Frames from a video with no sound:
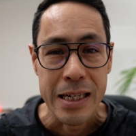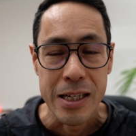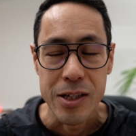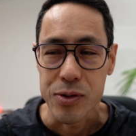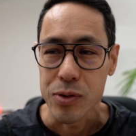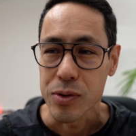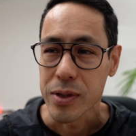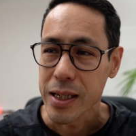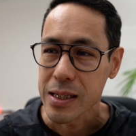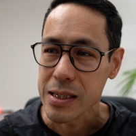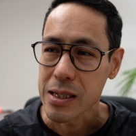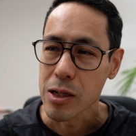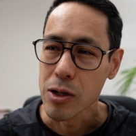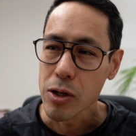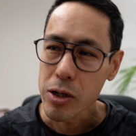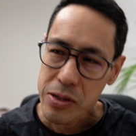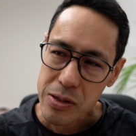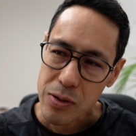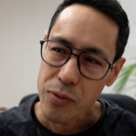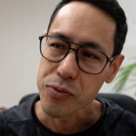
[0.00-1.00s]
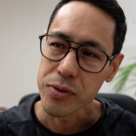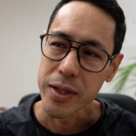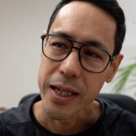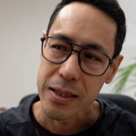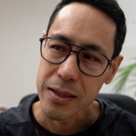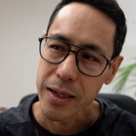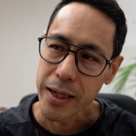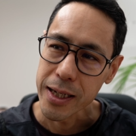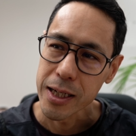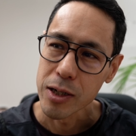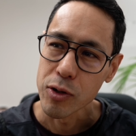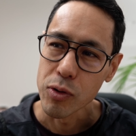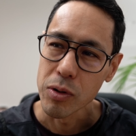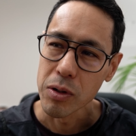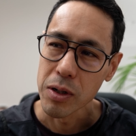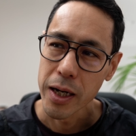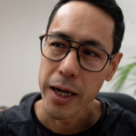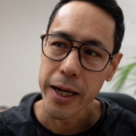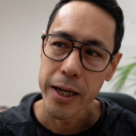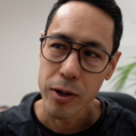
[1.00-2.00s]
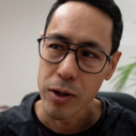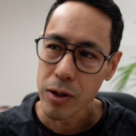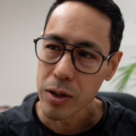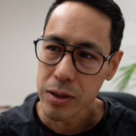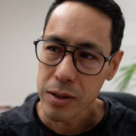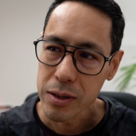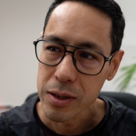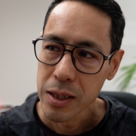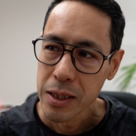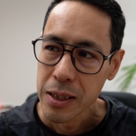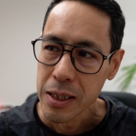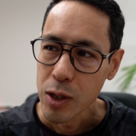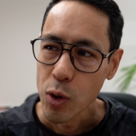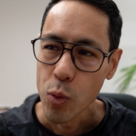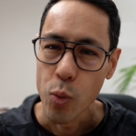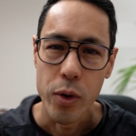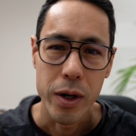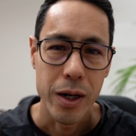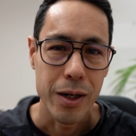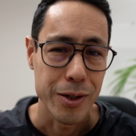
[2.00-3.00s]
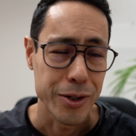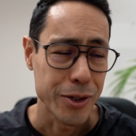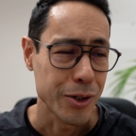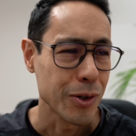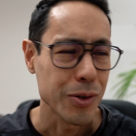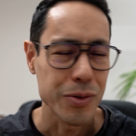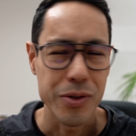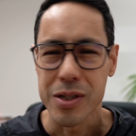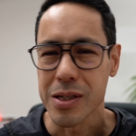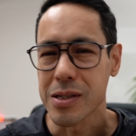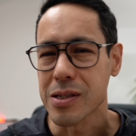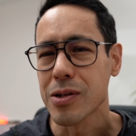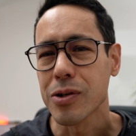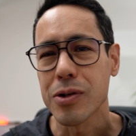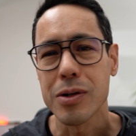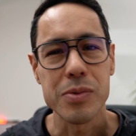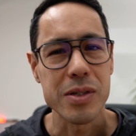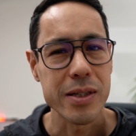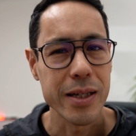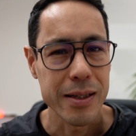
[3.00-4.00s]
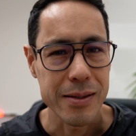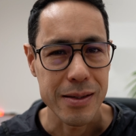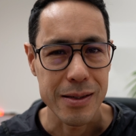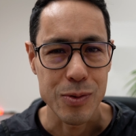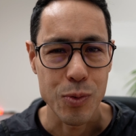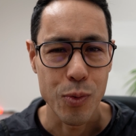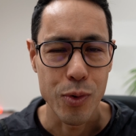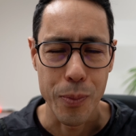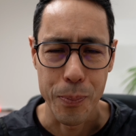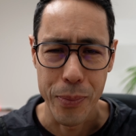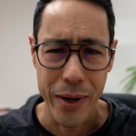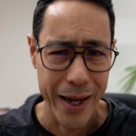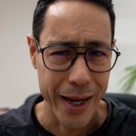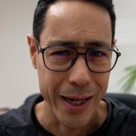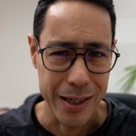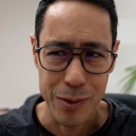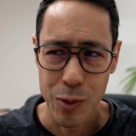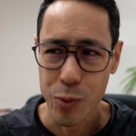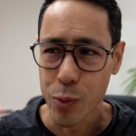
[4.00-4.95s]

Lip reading: So there's lots of data I can rely on where, you know, the circumstances were bad.